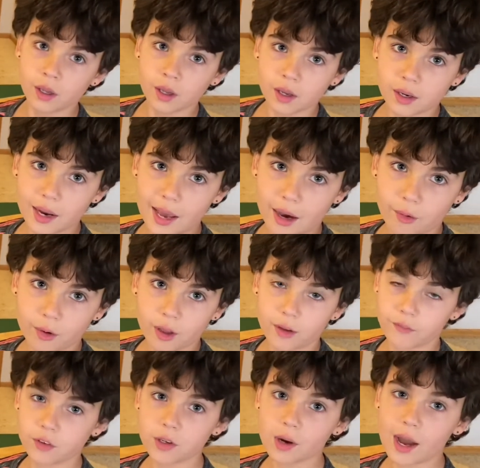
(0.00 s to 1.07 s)
Now, if
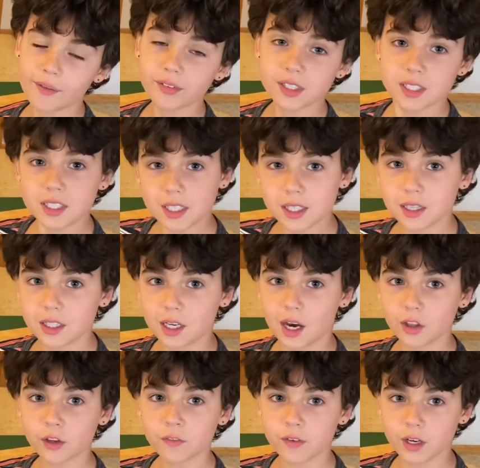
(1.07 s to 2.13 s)
you haven't seen the
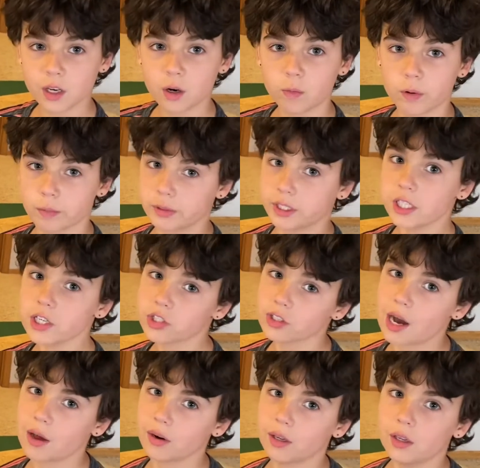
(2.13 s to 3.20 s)
other video where we teach you
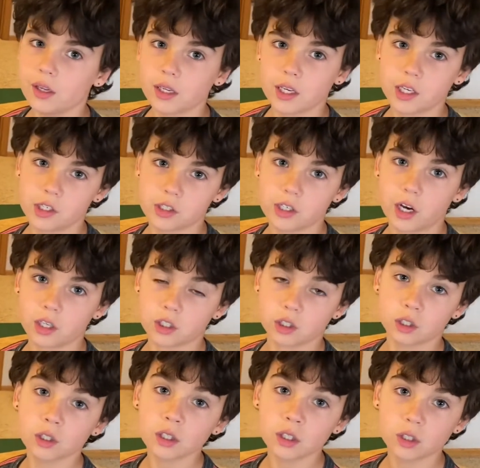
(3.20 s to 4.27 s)
how to get your dog to
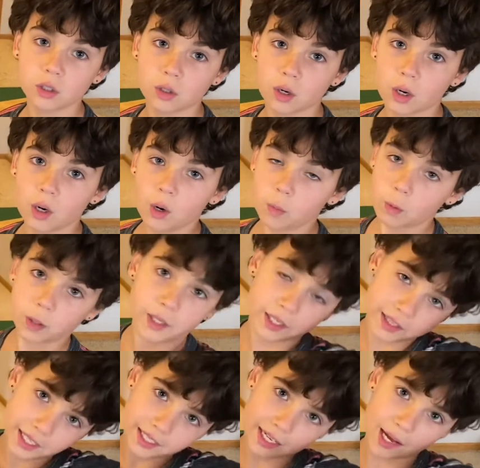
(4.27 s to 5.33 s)
learn a lure, we'll link
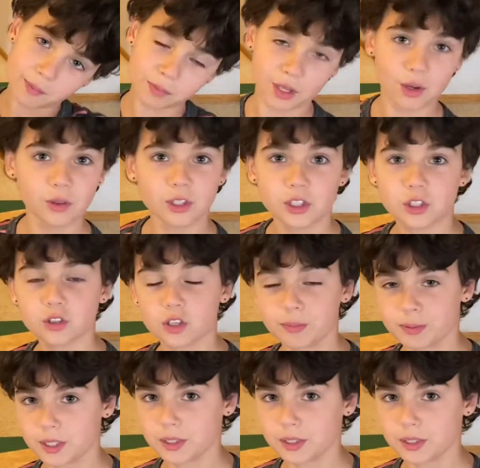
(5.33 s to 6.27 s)
that down below in the description.